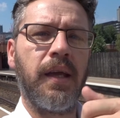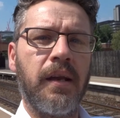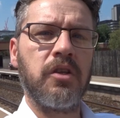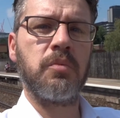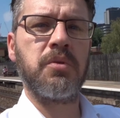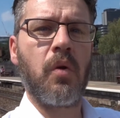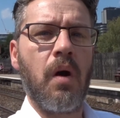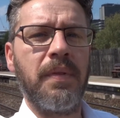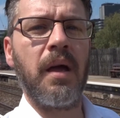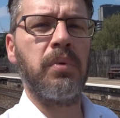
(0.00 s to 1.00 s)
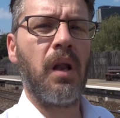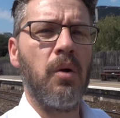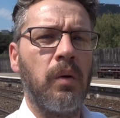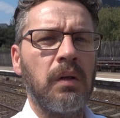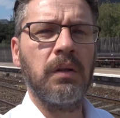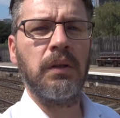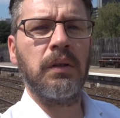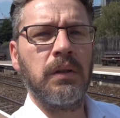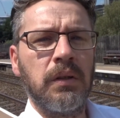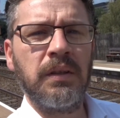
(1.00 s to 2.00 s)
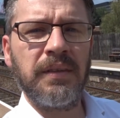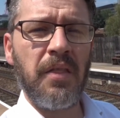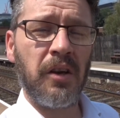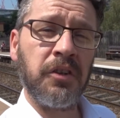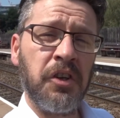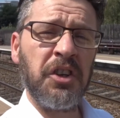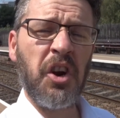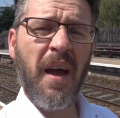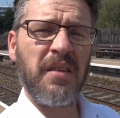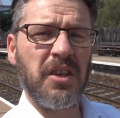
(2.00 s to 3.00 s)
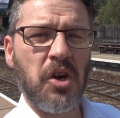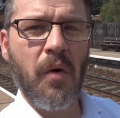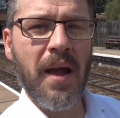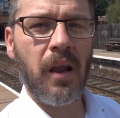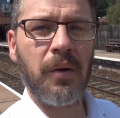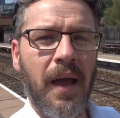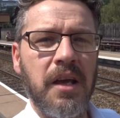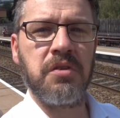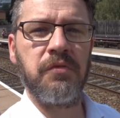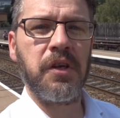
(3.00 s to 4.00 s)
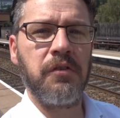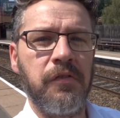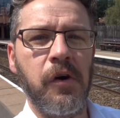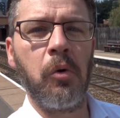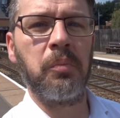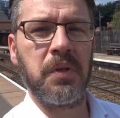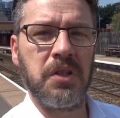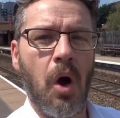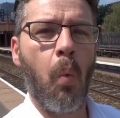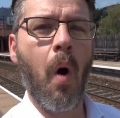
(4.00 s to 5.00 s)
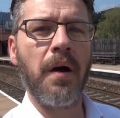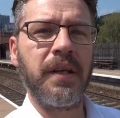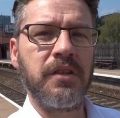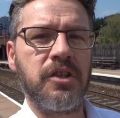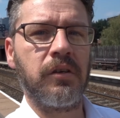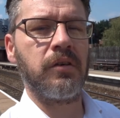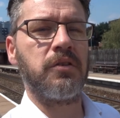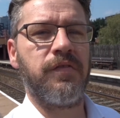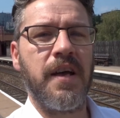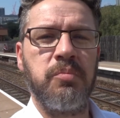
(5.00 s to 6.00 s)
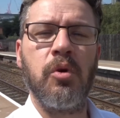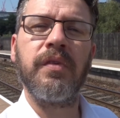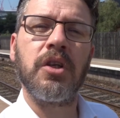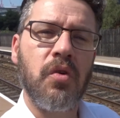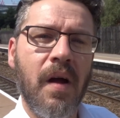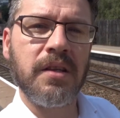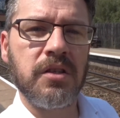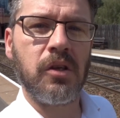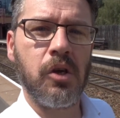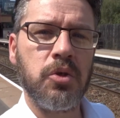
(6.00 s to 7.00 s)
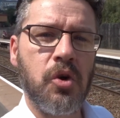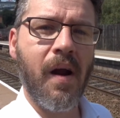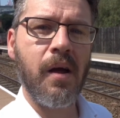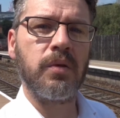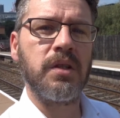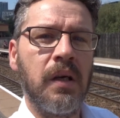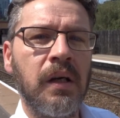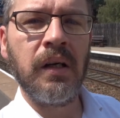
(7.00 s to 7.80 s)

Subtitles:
and a subscribe down below. Now, the London Underground is a great location for your film. It's got winding tunnels, fast-moving trains and huge crowds.